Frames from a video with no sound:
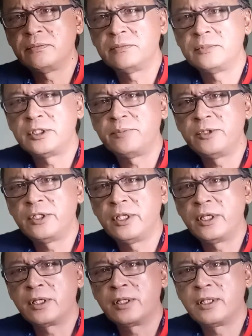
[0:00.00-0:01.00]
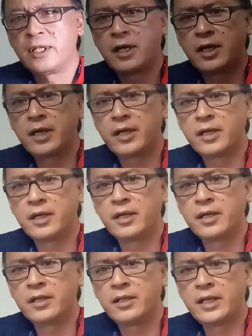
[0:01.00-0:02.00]
something like
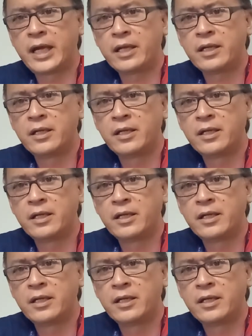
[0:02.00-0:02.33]
that.